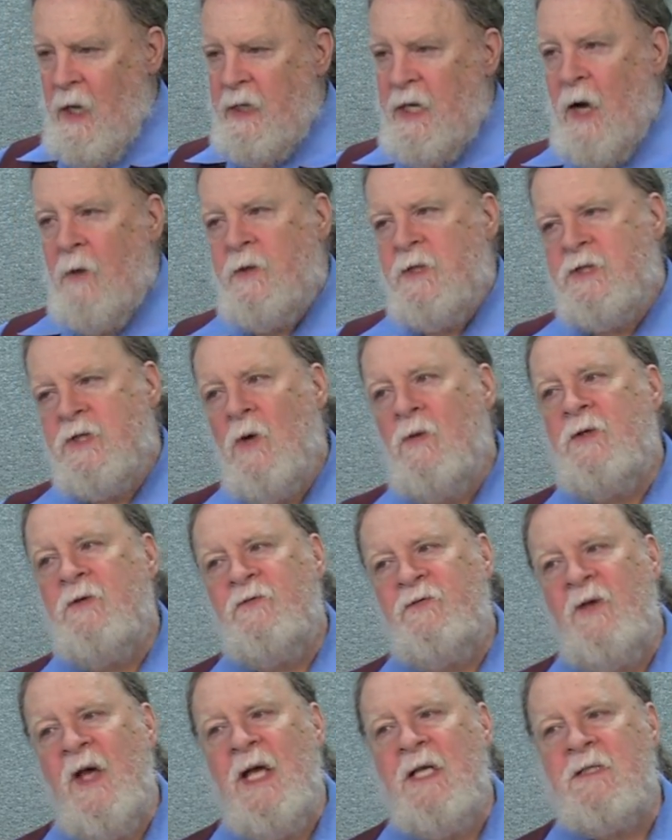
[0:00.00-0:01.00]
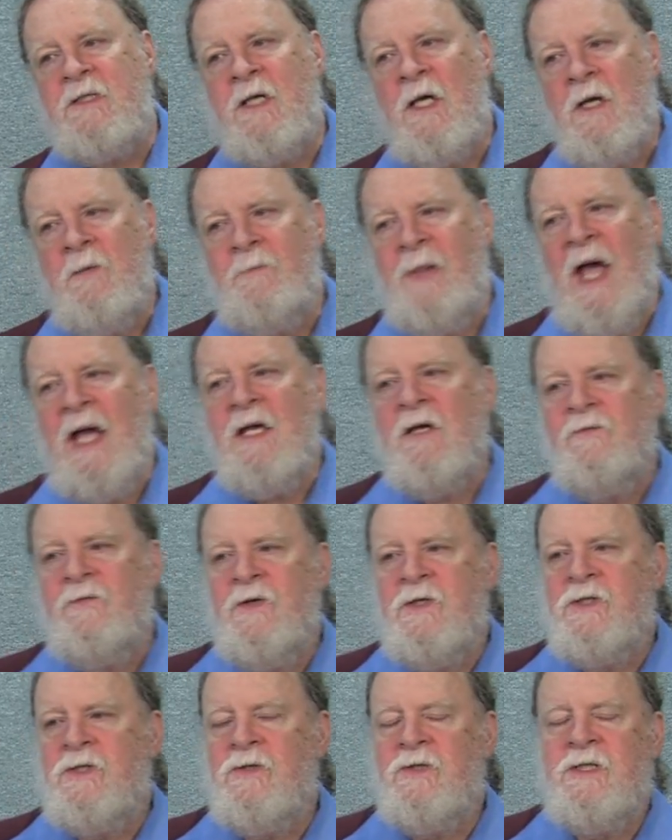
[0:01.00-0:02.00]
Now, in its own defense, bank
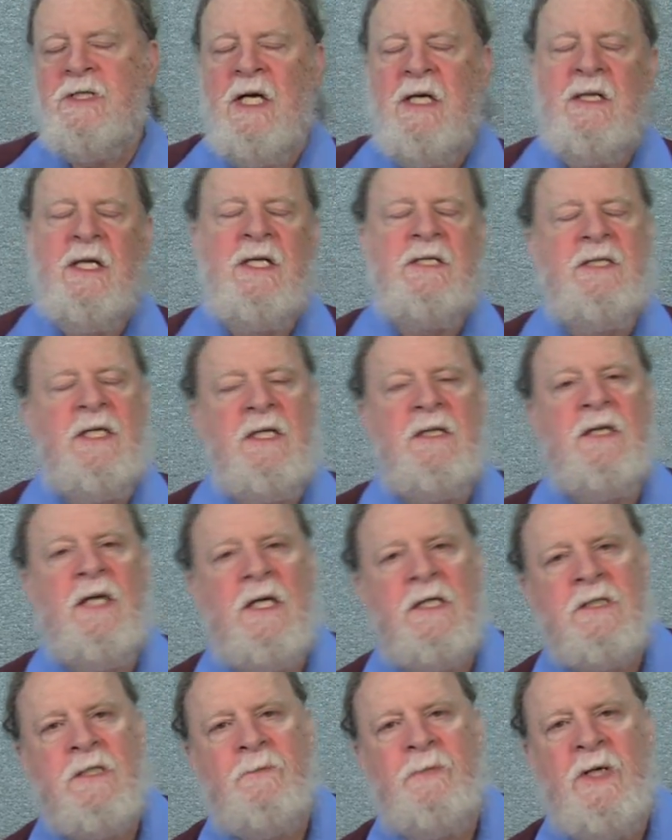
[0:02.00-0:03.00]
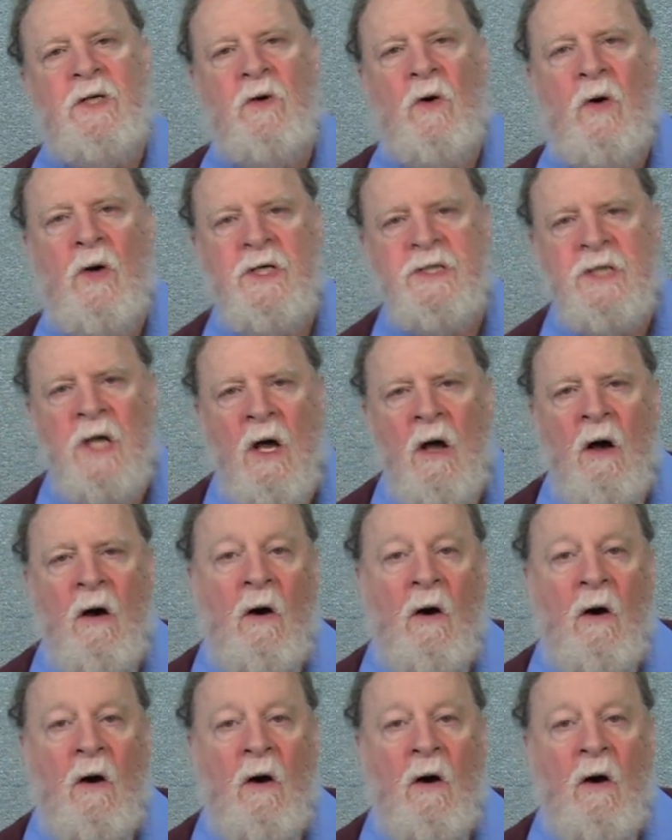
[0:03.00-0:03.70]
officials say they did this because